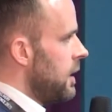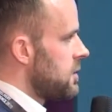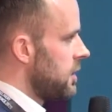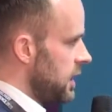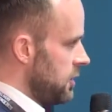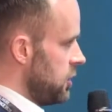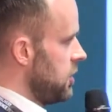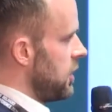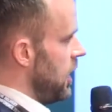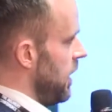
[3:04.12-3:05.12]
So to
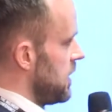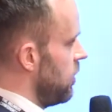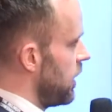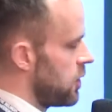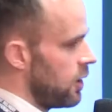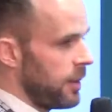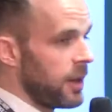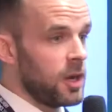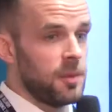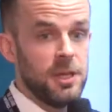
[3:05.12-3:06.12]
introduce Urbantz, I want to talk
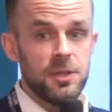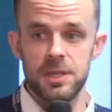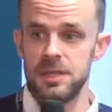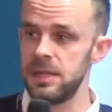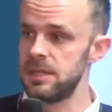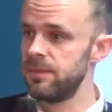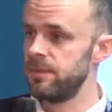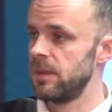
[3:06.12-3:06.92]
about urban logistics.